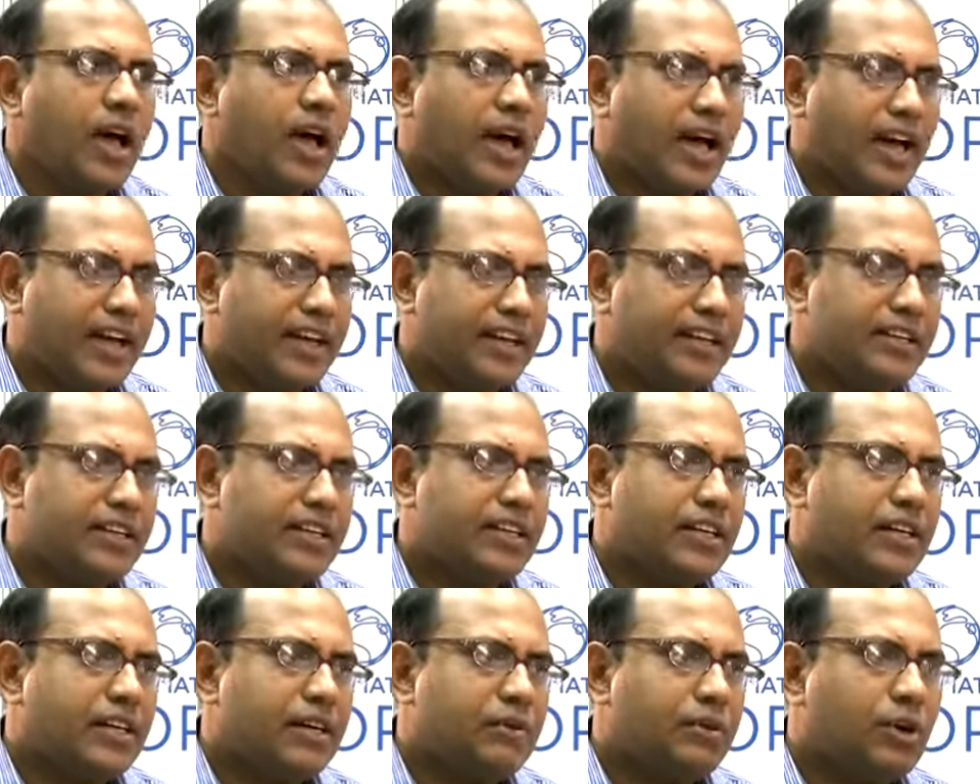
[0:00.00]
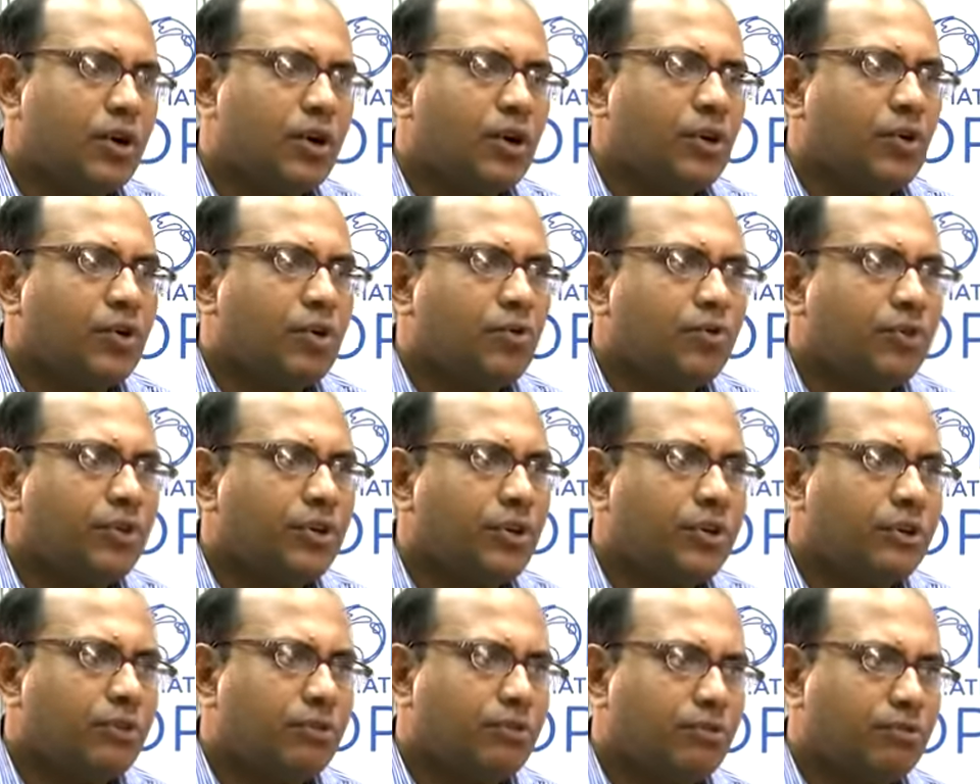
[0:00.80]
And uh,
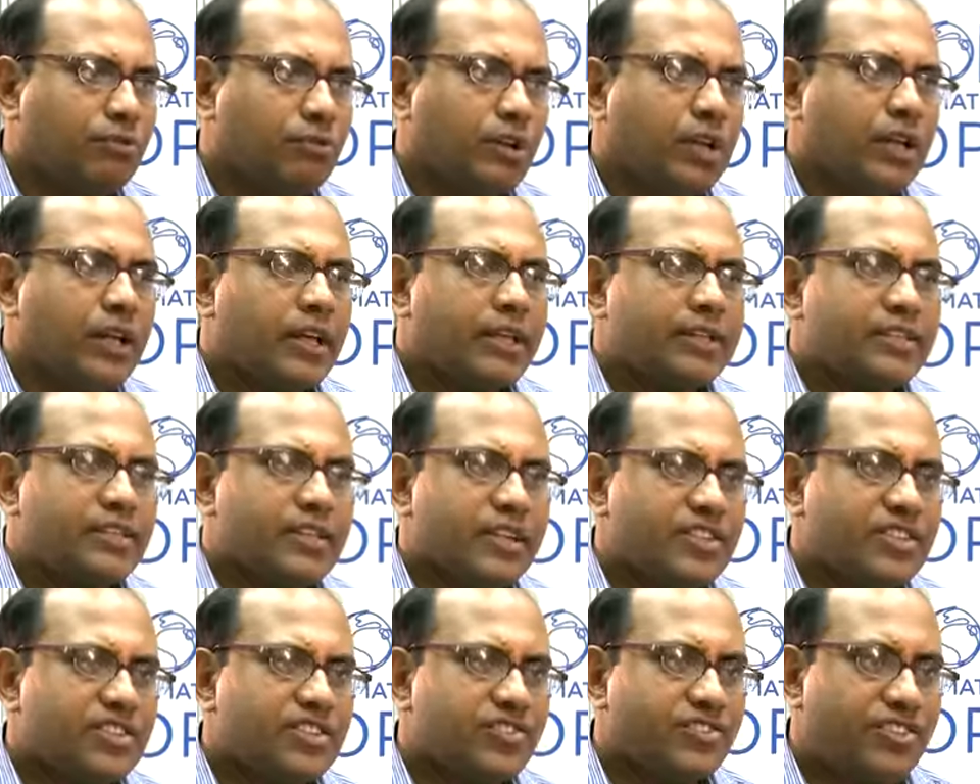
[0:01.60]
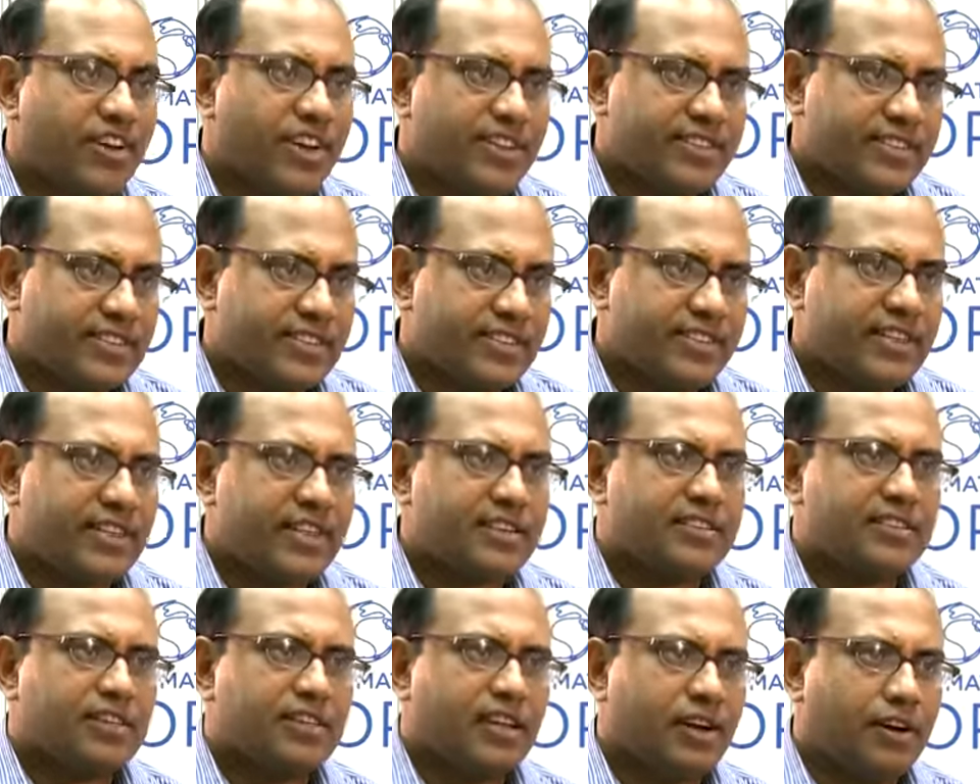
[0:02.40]
we just facilitated
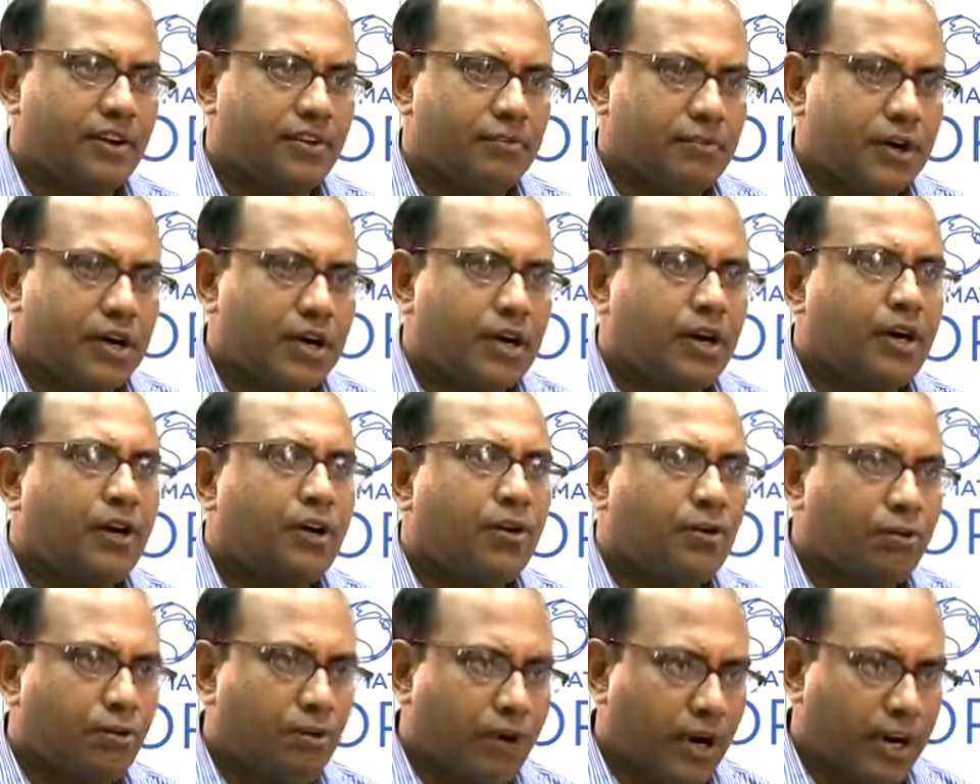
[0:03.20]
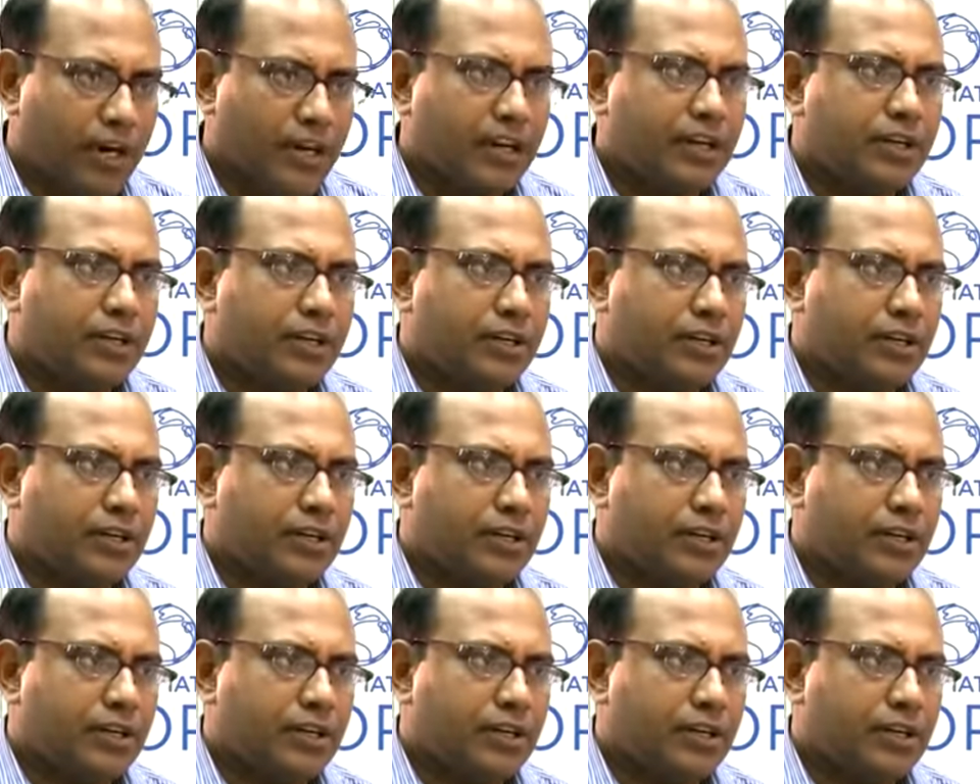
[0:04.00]
the work